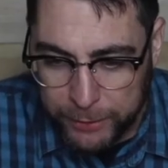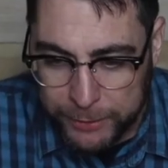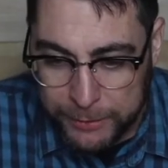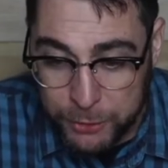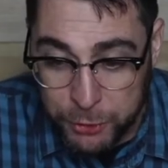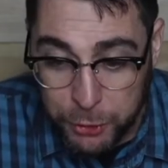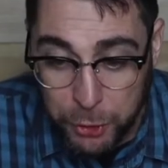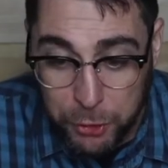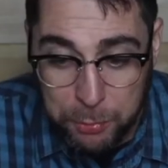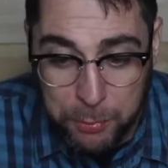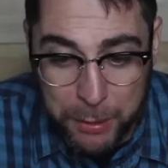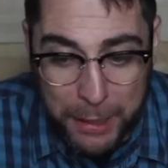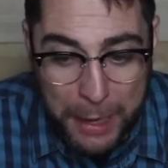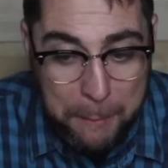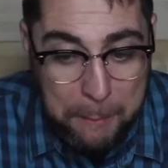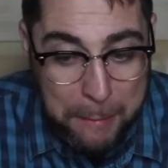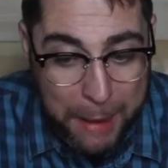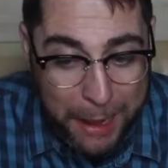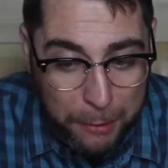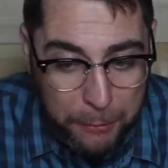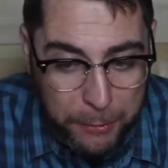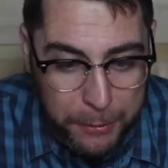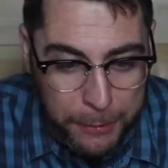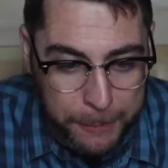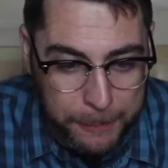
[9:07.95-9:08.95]
Excuse me,
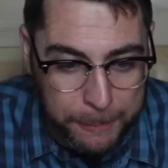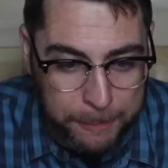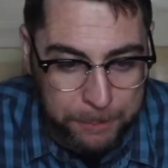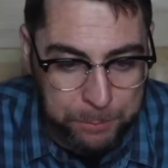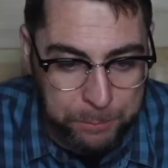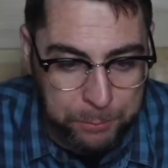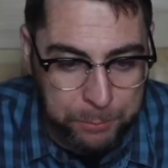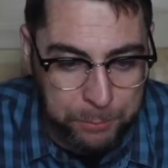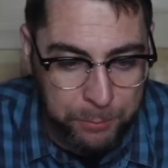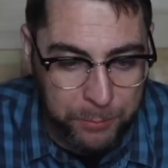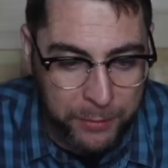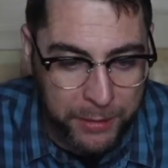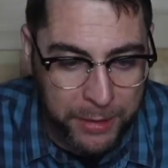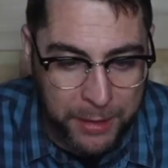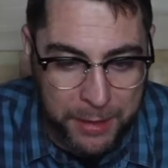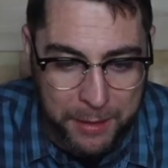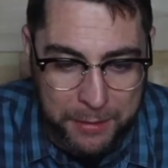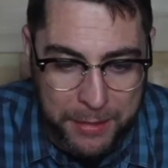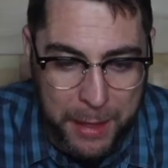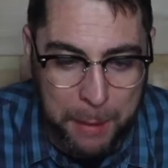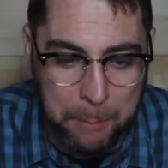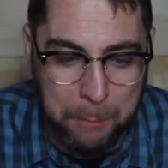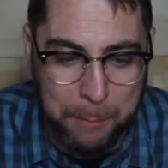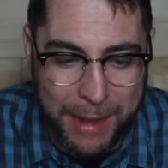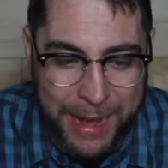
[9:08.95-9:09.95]
about you,
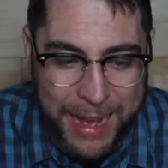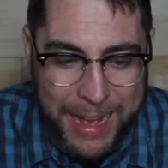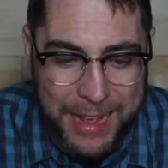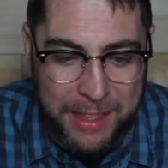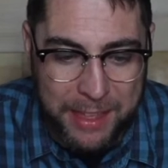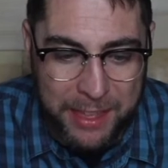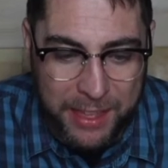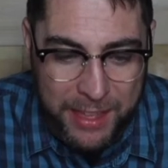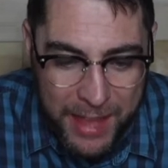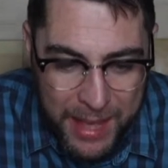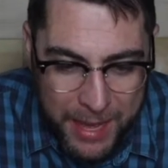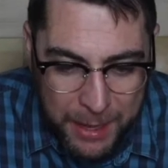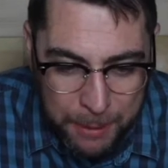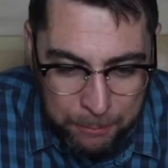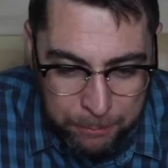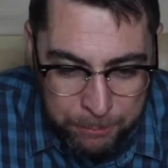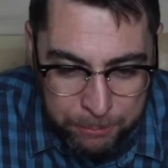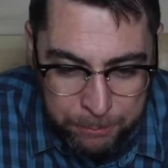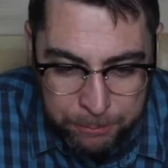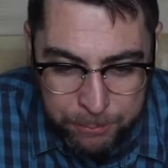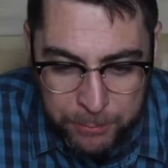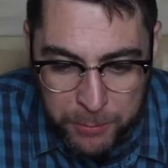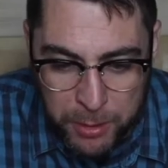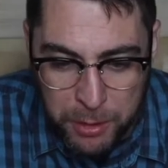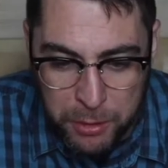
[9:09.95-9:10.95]
that by
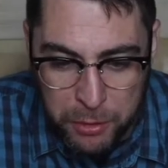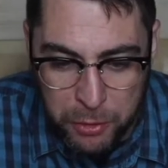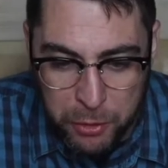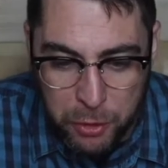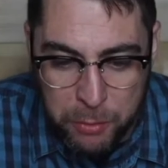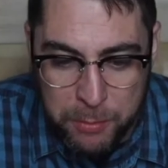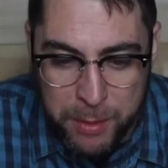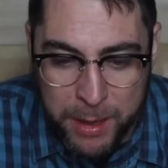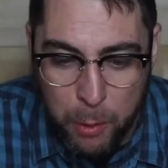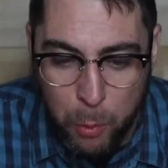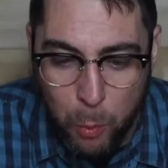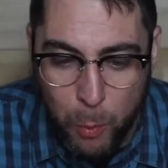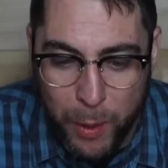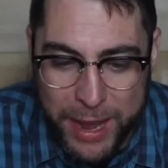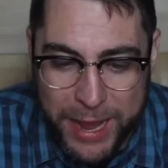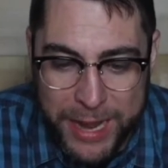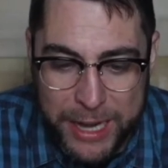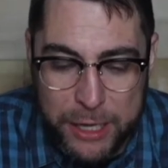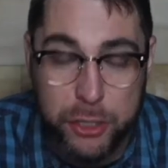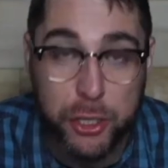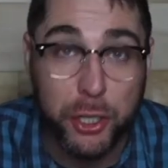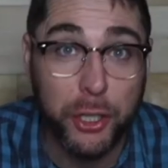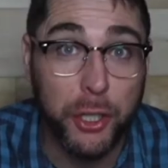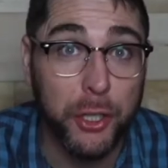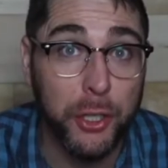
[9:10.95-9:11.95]
them you may
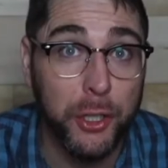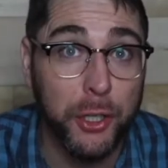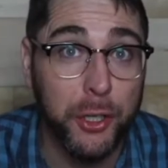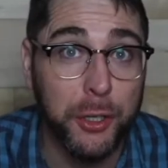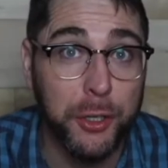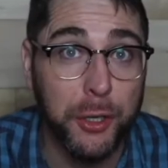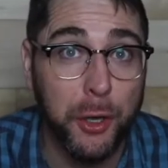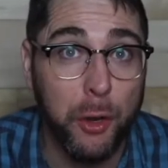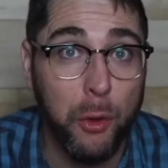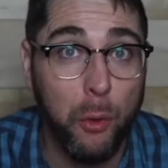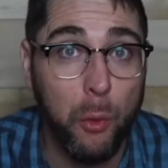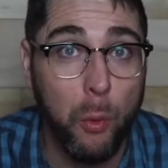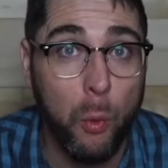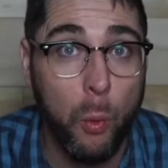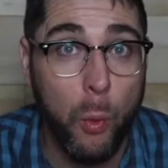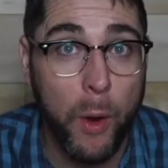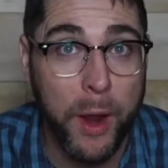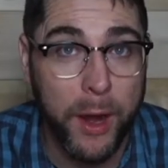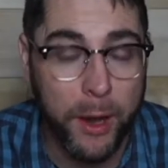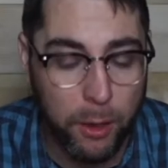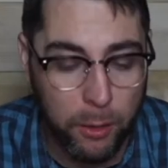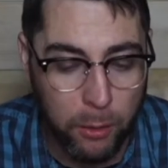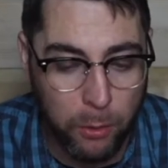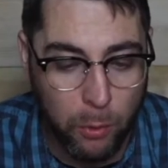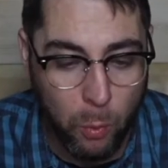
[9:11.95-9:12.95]
wage a good
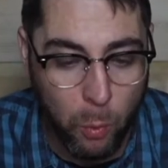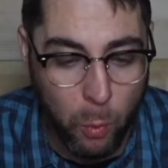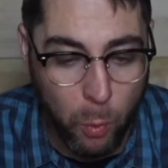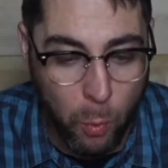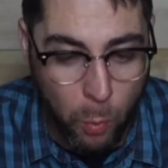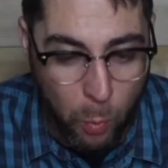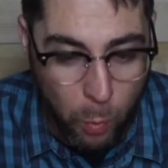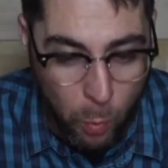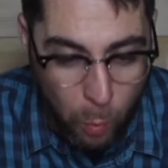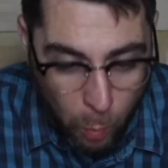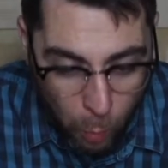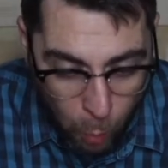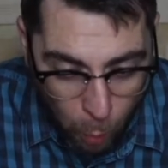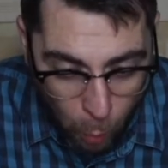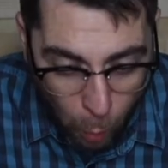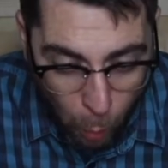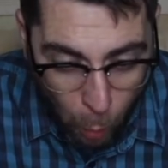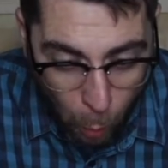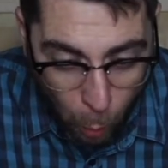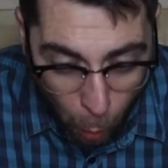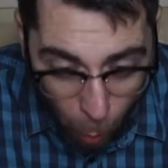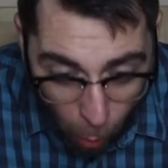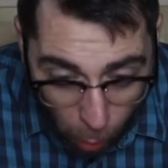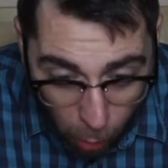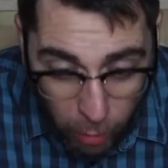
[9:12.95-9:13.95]

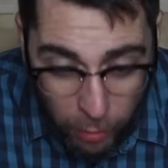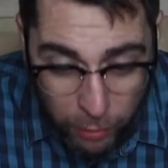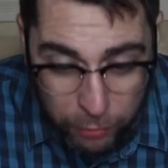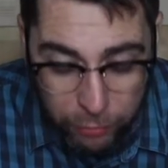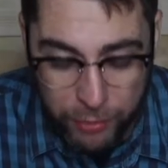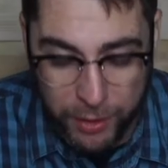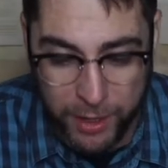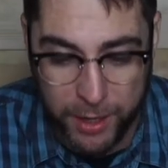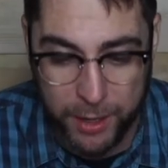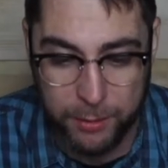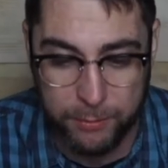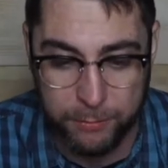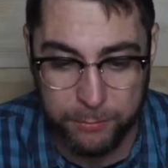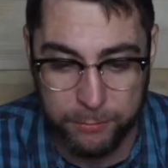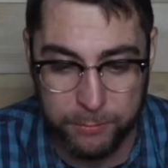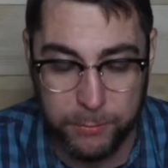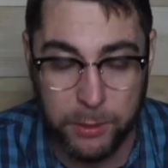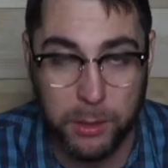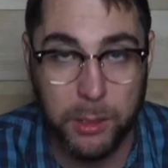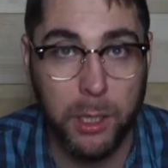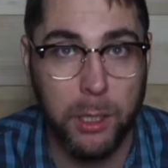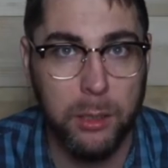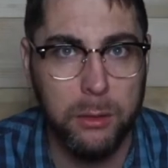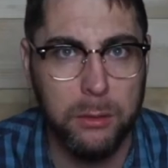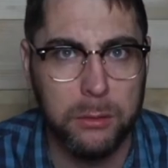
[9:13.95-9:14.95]
warfare.
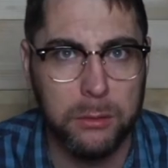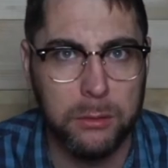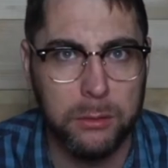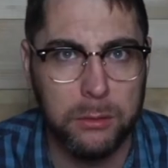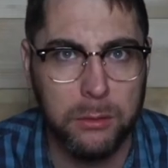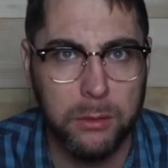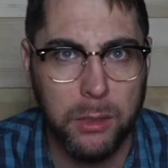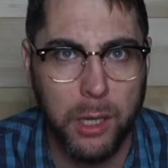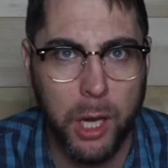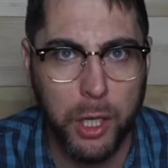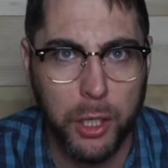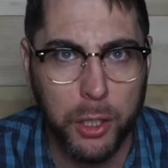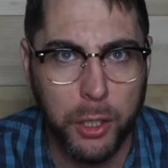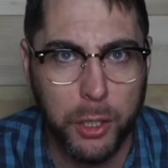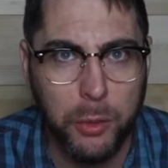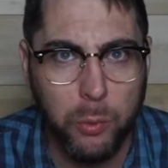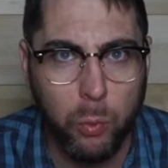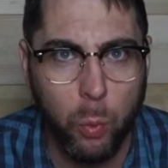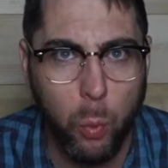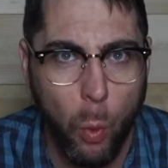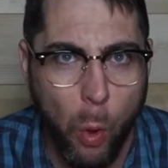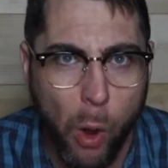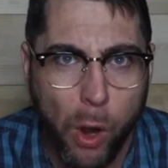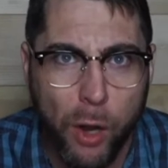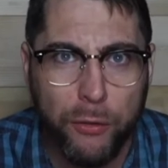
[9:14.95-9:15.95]
Oh. A
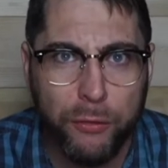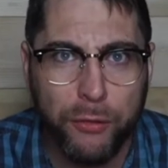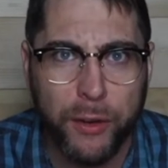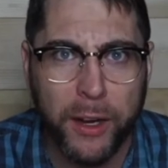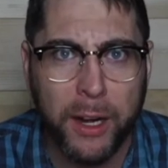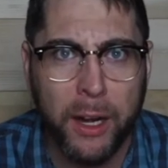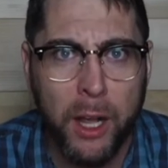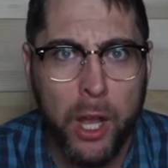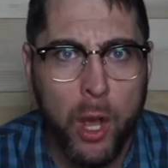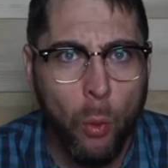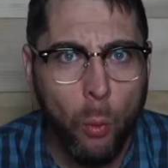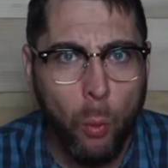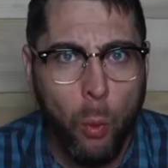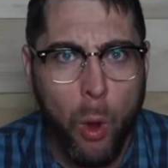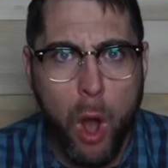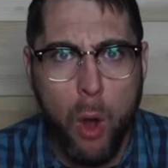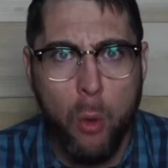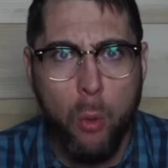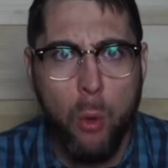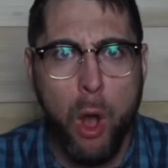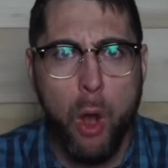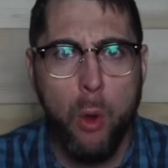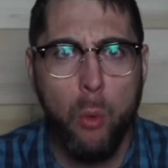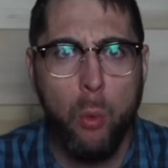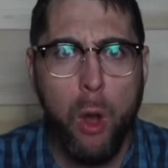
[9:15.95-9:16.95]
good warfare. Whoa,
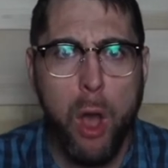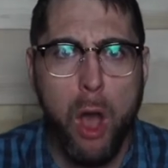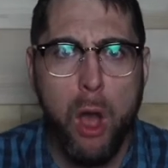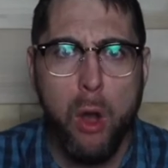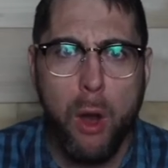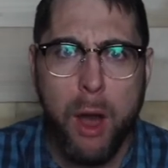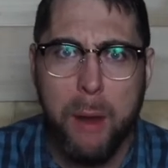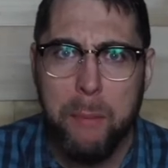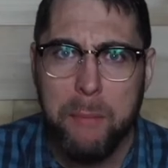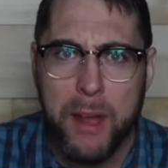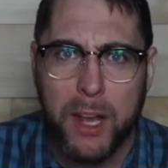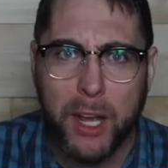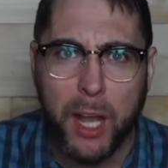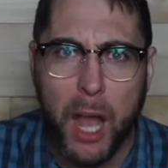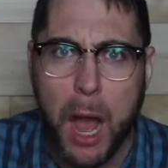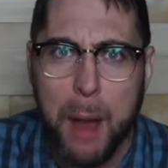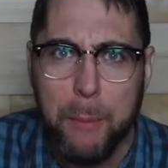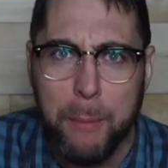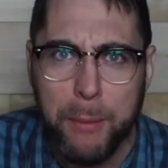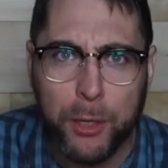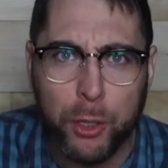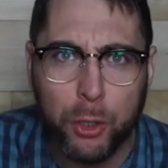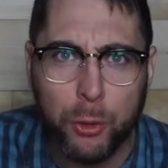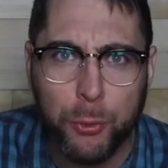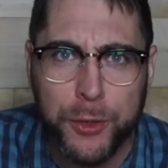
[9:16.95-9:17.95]
whoa, whoa.
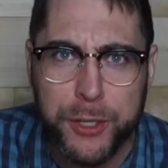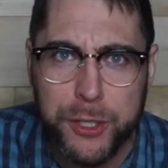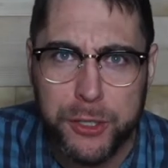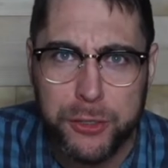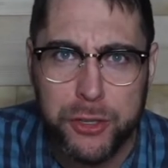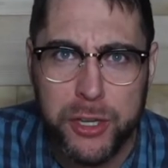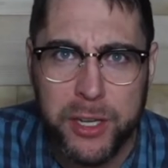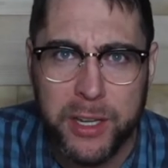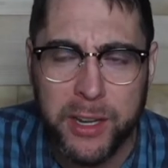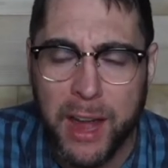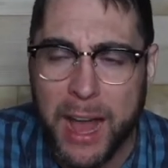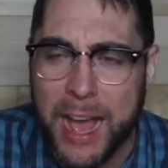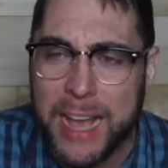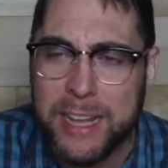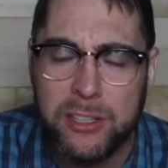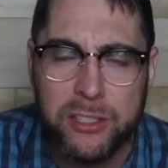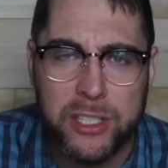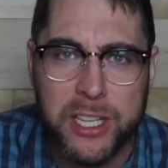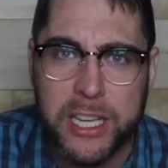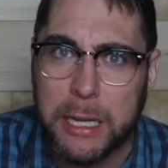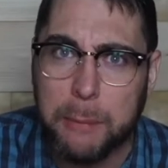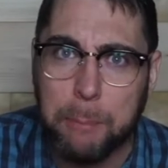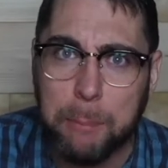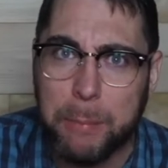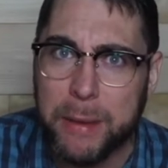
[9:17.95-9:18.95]
I'm a Christian. I
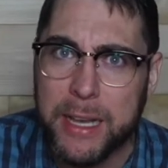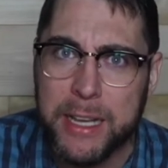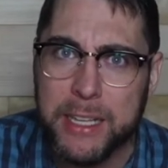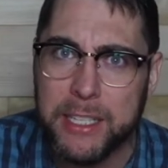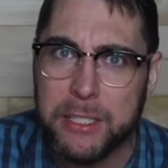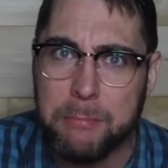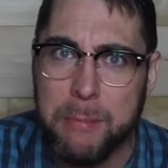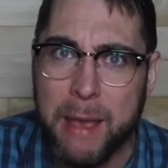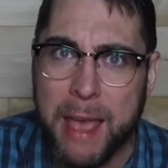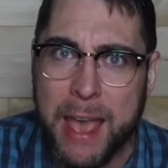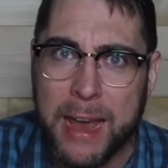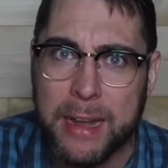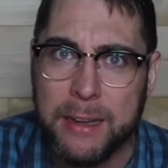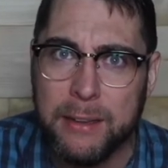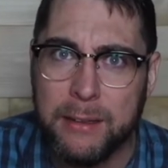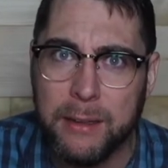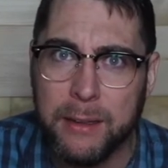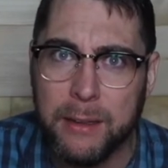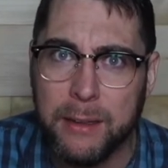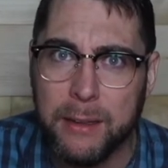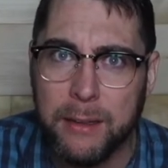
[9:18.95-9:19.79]
seek peace, man.